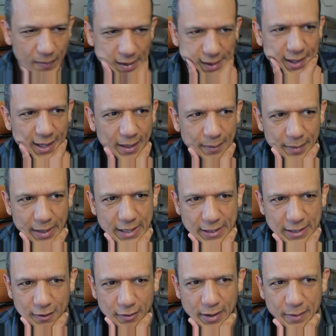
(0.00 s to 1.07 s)
any of
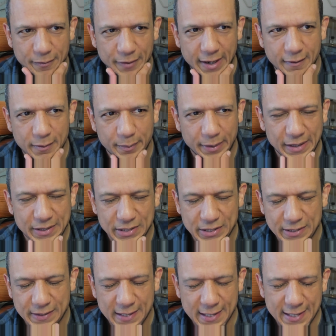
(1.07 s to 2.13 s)
the Chrome variant
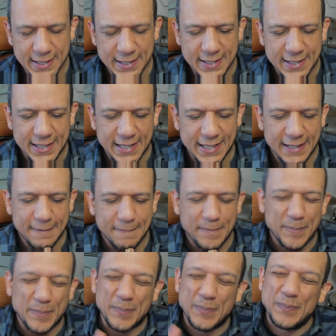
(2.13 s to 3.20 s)
browsers.
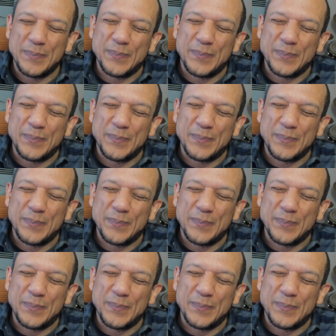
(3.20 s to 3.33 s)
And